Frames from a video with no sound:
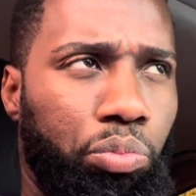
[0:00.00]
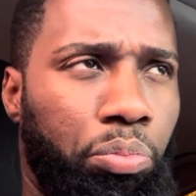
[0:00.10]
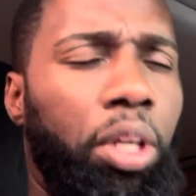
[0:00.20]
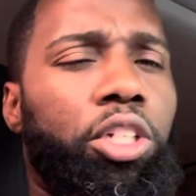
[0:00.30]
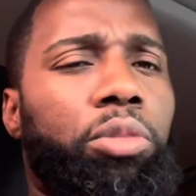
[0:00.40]

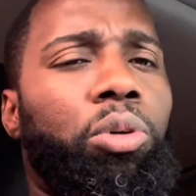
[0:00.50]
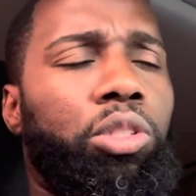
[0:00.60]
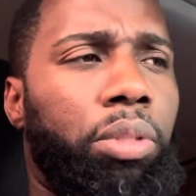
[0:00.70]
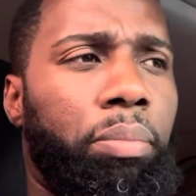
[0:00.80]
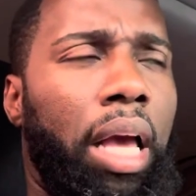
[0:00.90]
Men are supposed
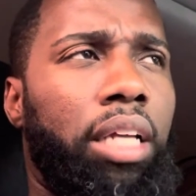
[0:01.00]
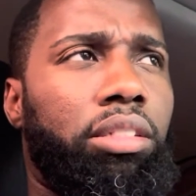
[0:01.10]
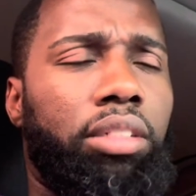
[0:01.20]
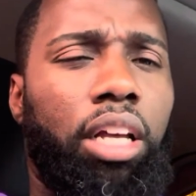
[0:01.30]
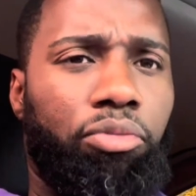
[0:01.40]
to be
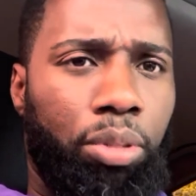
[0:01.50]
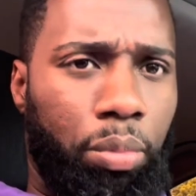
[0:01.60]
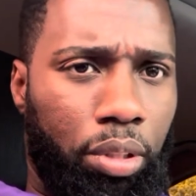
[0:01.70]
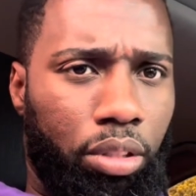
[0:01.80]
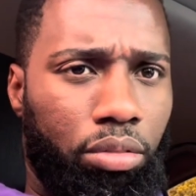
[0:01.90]
masculine, not
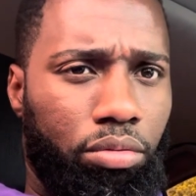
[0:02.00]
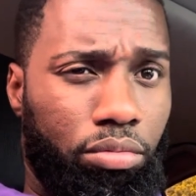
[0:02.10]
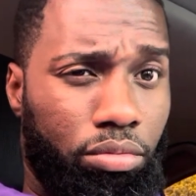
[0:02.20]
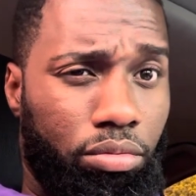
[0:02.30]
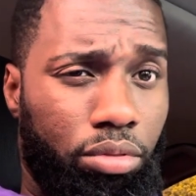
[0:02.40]
feminine.
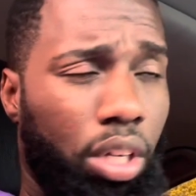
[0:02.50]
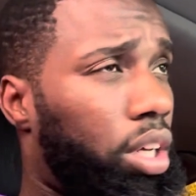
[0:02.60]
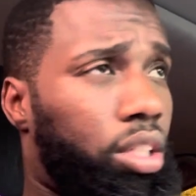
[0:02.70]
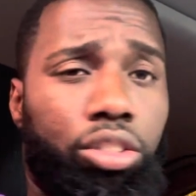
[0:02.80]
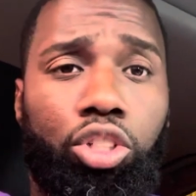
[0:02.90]

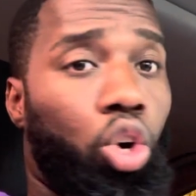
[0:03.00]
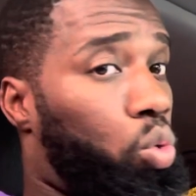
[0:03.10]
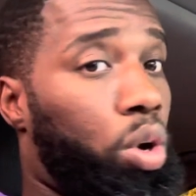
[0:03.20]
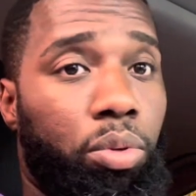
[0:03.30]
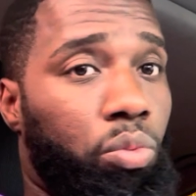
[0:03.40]
Because no
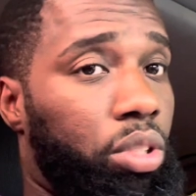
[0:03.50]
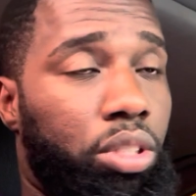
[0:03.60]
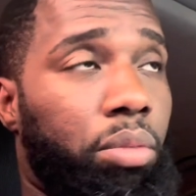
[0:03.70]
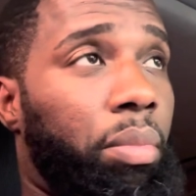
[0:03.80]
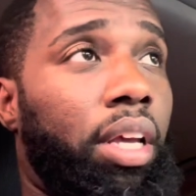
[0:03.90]
woman
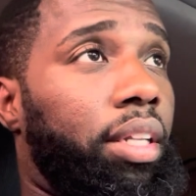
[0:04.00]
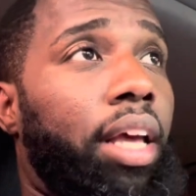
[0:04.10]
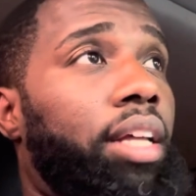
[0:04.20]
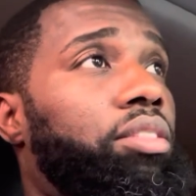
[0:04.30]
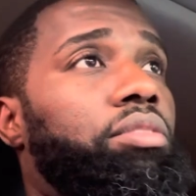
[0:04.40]
wants a man
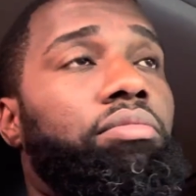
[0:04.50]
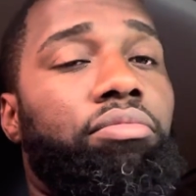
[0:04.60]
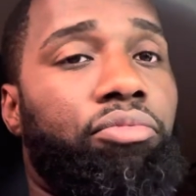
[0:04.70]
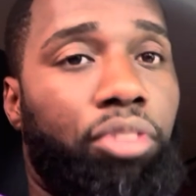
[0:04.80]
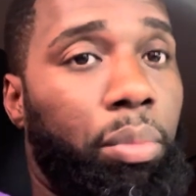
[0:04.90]
that's
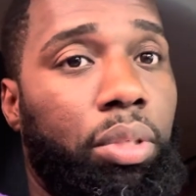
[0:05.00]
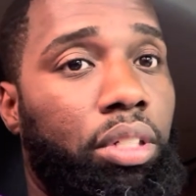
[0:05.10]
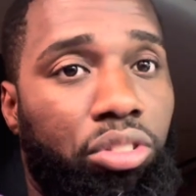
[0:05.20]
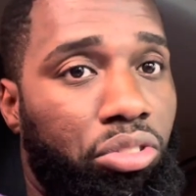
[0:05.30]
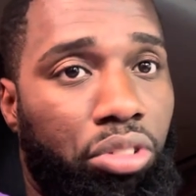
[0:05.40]
feminine,
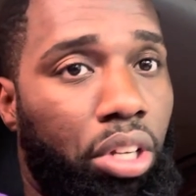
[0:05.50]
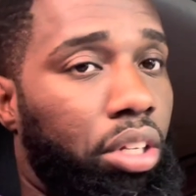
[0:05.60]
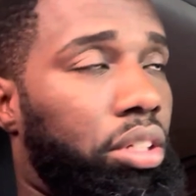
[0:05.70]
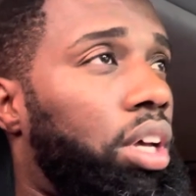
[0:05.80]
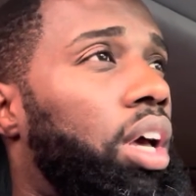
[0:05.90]
just saying.
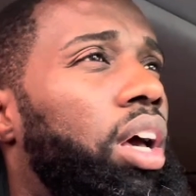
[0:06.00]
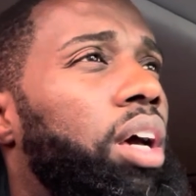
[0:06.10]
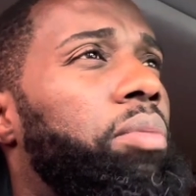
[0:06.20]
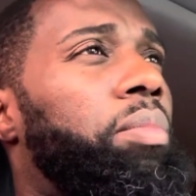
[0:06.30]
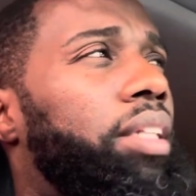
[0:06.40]

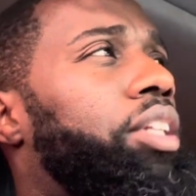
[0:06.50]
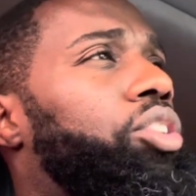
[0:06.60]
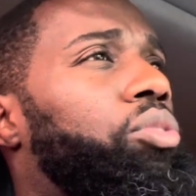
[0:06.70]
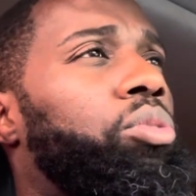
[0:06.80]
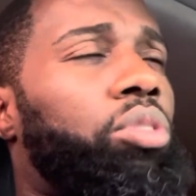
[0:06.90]
But I think
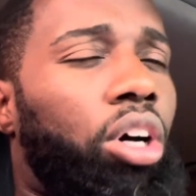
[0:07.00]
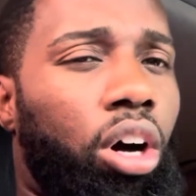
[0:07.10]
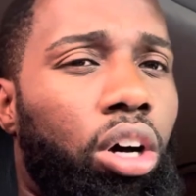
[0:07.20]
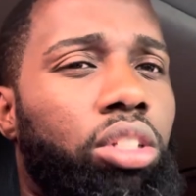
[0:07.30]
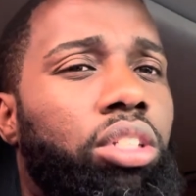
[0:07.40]
the root
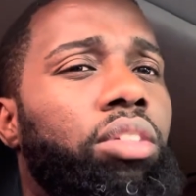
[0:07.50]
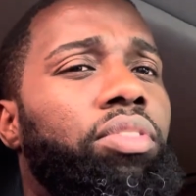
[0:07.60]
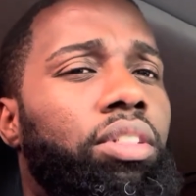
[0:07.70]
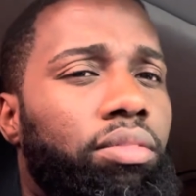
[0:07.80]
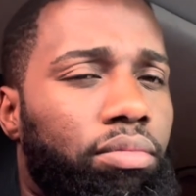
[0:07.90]
cause of
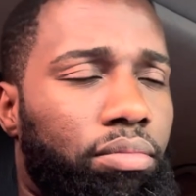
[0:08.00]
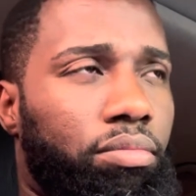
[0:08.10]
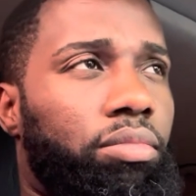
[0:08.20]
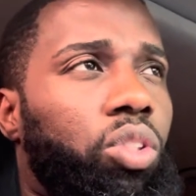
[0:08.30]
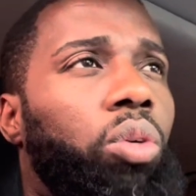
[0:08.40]
it,
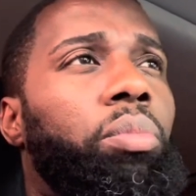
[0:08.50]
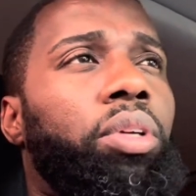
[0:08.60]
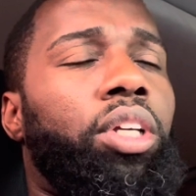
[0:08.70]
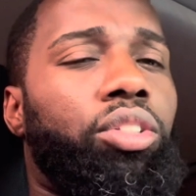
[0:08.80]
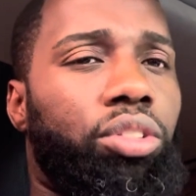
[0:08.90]
it's going to
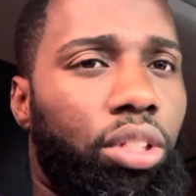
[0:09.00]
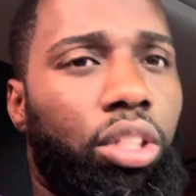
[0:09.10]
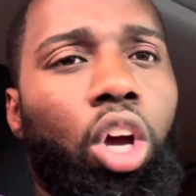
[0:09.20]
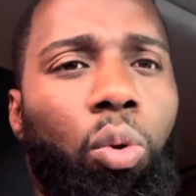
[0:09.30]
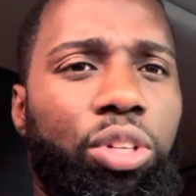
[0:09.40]
be interesting.
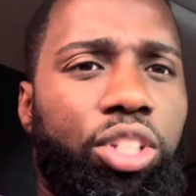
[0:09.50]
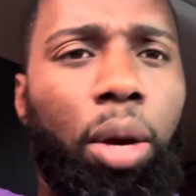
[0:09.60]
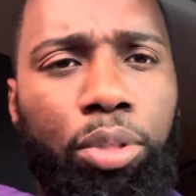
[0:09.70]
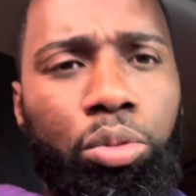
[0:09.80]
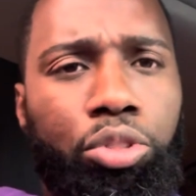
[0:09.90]
What's
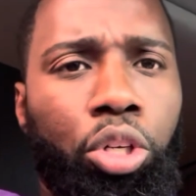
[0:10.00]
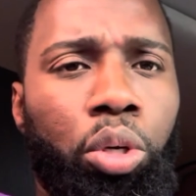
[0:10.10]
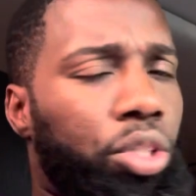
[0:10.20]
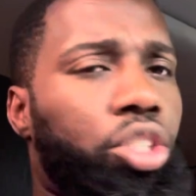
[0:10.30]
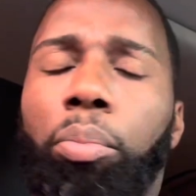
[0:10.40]
up,
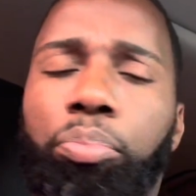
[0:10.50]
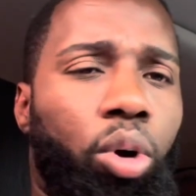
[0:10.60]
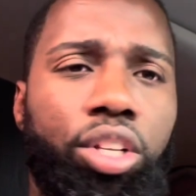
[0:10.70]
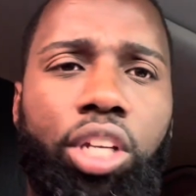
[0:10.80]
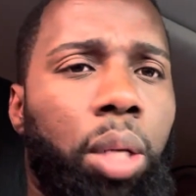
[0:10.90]
YouTube? It's your
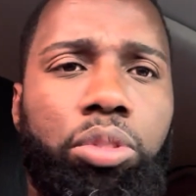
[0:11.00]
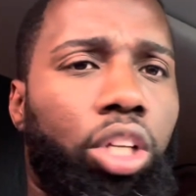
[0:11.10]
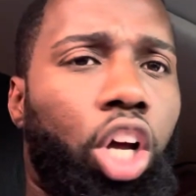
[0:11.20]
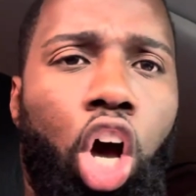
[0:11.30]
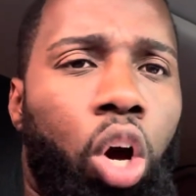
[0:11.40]
boy James to
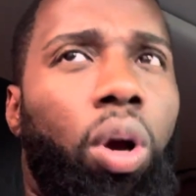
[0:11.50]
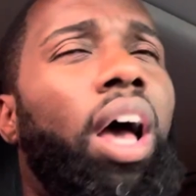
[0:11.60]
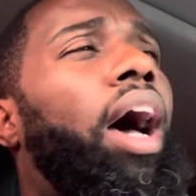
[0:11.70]
the O.